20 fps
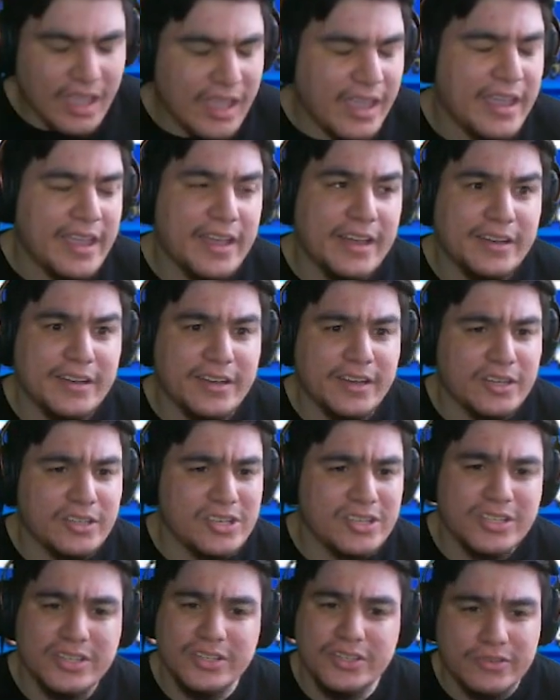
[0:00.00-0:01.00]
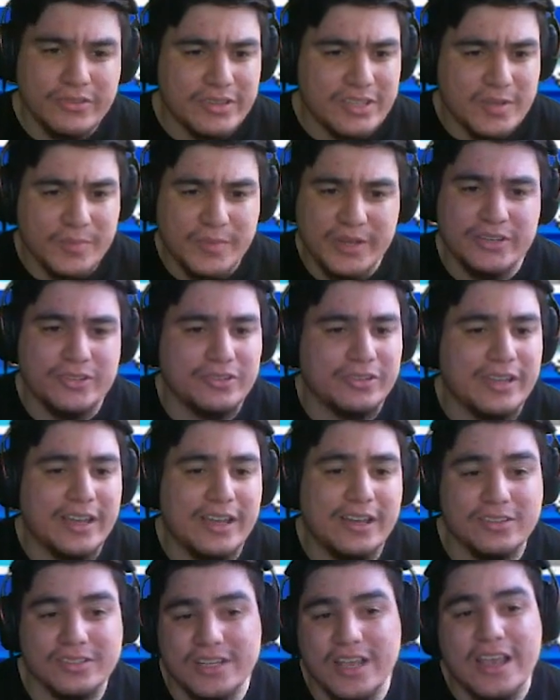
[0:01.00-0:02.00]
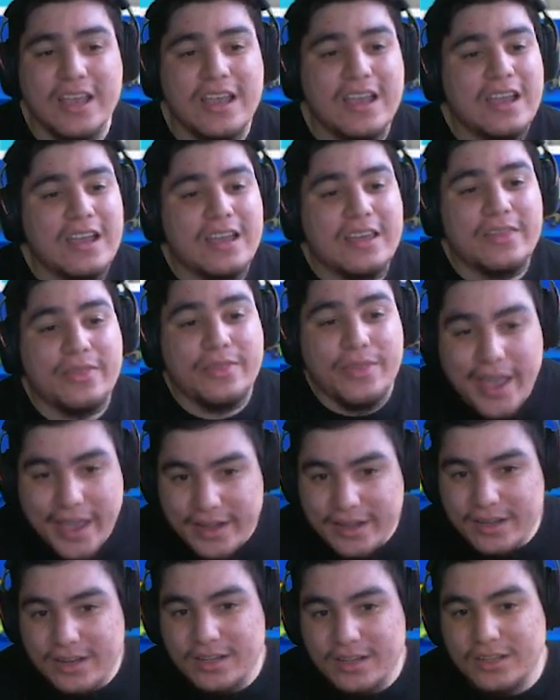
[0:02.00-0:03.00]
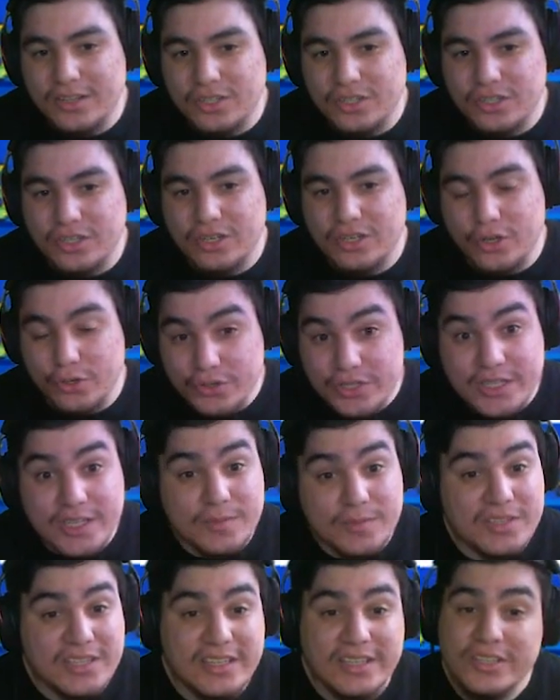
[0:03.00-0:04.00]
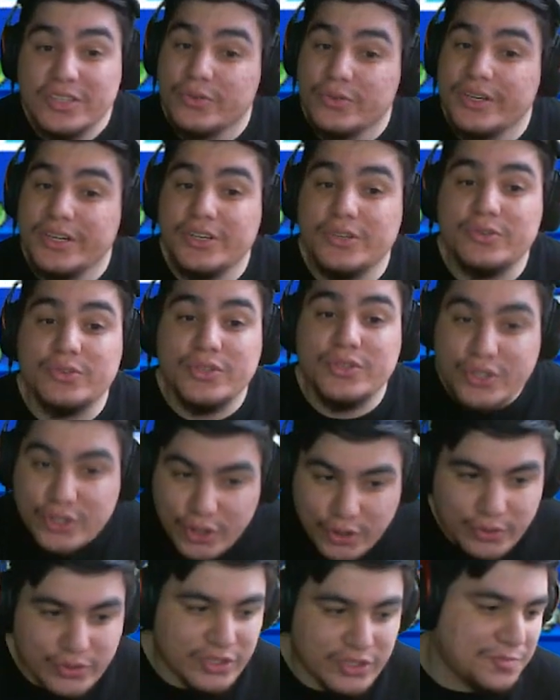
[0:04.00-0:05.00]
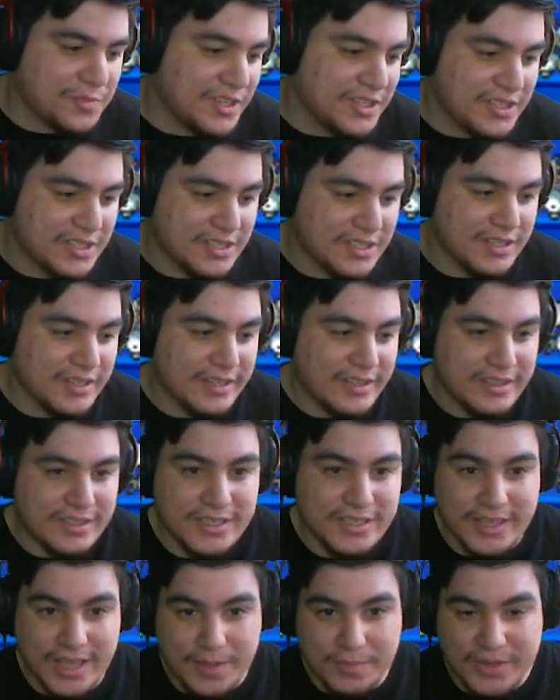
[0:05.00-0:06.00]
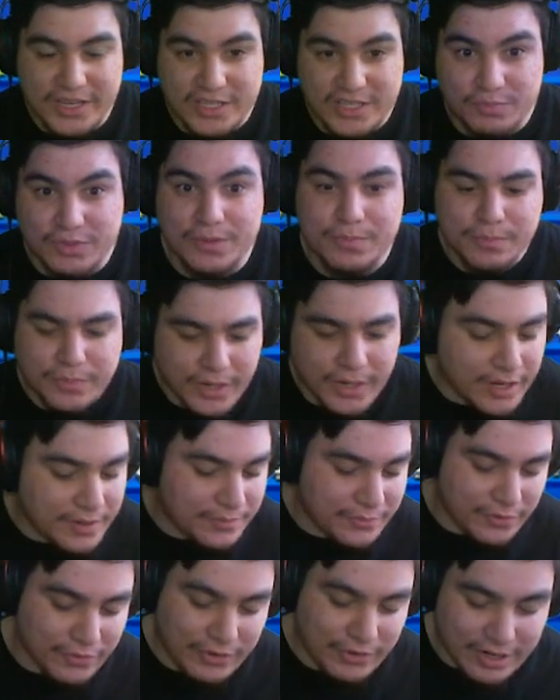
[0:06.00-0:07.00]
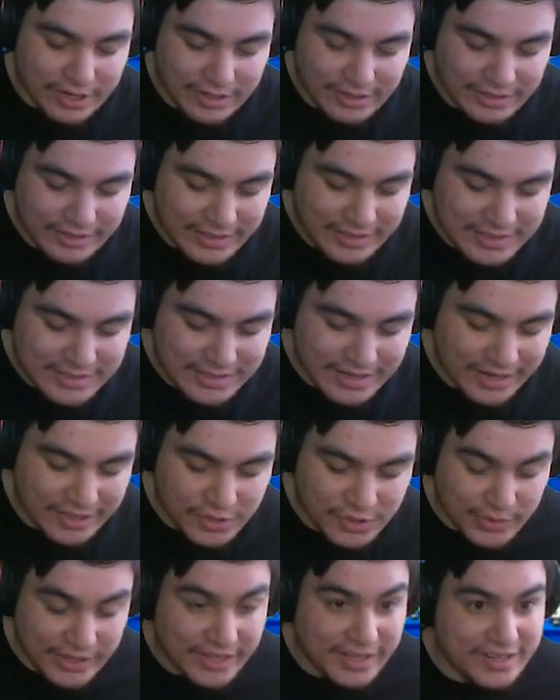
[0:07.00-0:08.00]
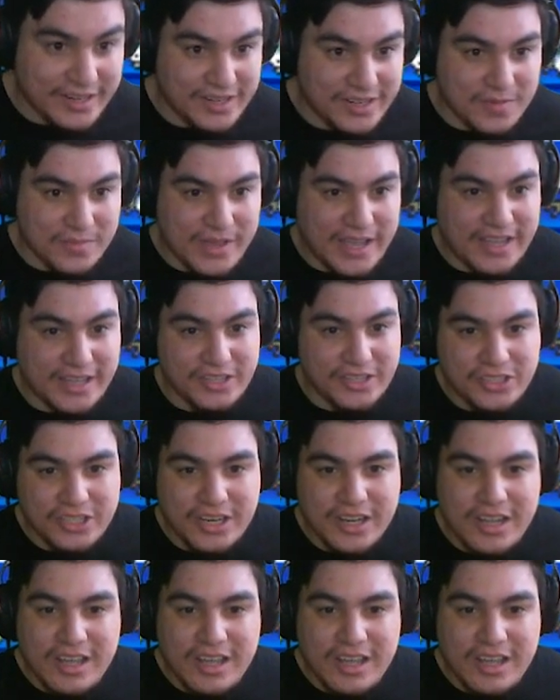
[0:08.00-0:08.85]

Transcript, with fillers: And uh, just in doing some initial calcs that Ghostium Z is going to do so, so much to, to that Mesprit. But regardless, I just want to get into the match.